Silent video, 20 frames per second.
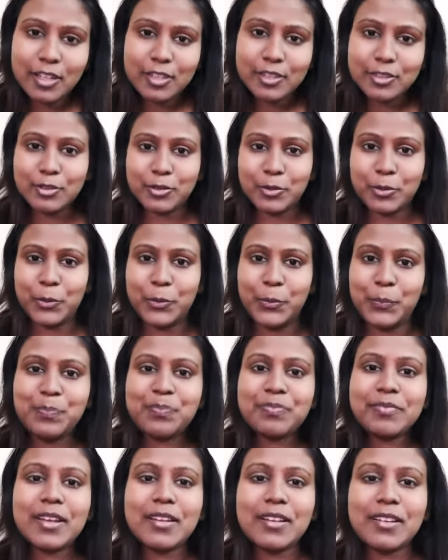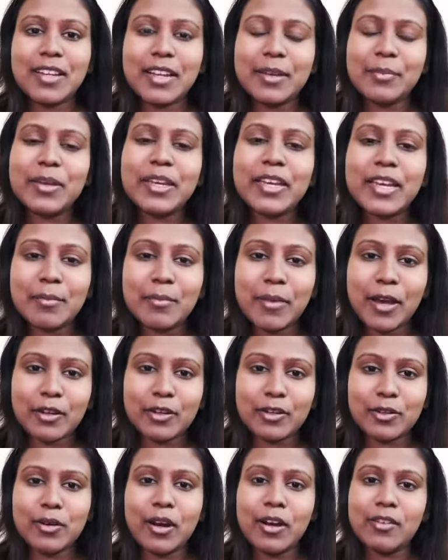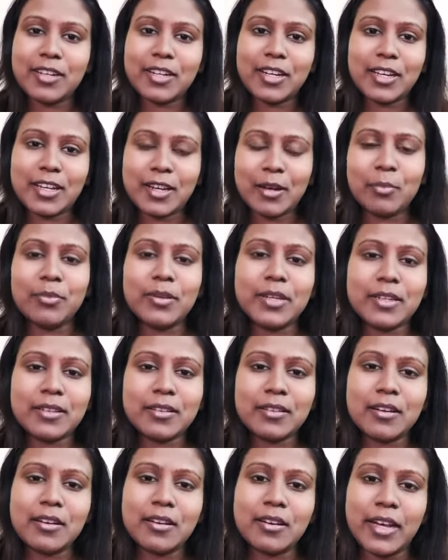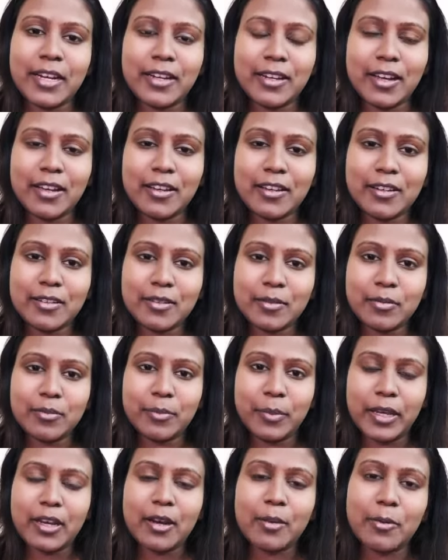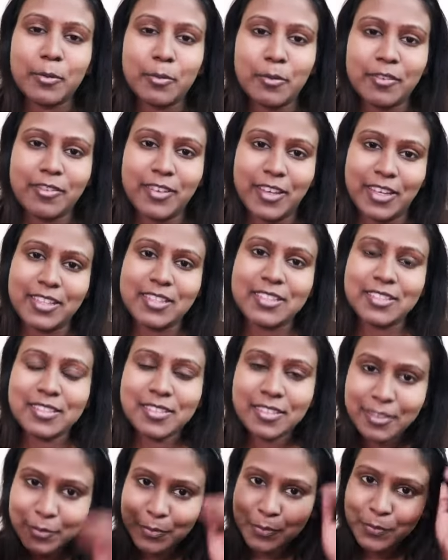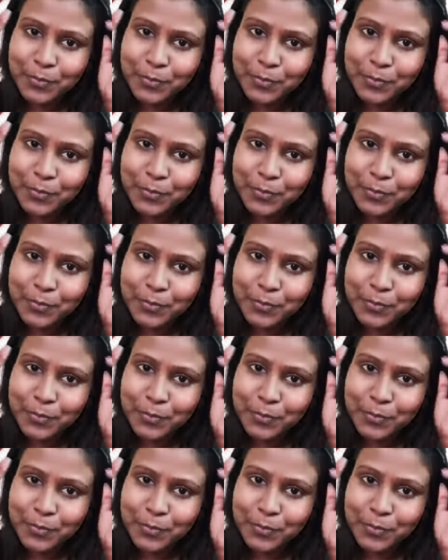So let me get back to you after I complete the entire makeup on my face.